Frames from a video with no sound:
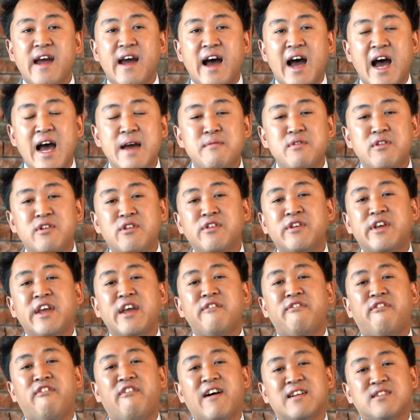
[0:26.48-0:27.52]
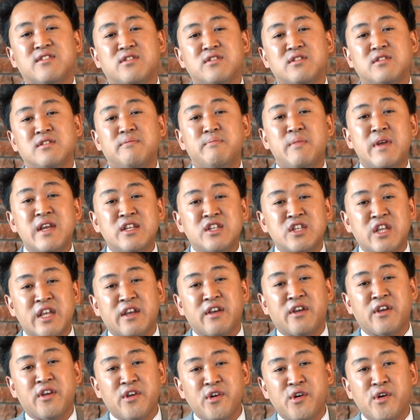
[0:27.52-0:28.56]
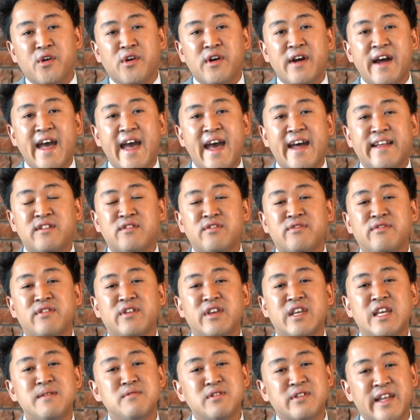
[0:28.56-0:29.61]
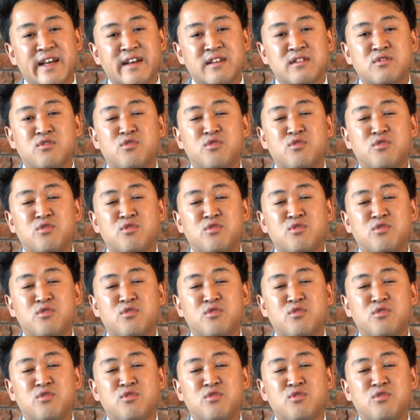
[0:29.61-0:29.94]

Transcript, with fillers: I'm looking forward to meeting you at IMTEX